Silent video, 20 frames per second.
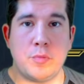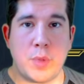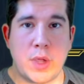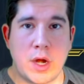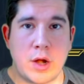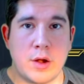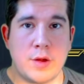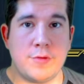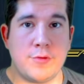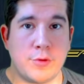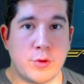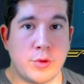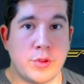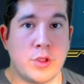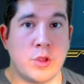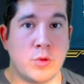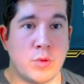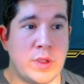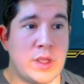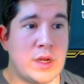parry for
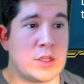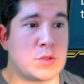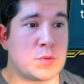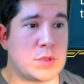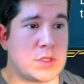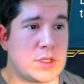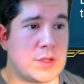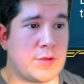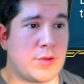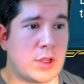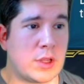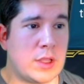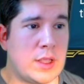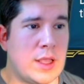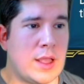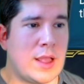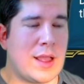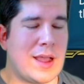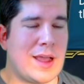the arena specifically.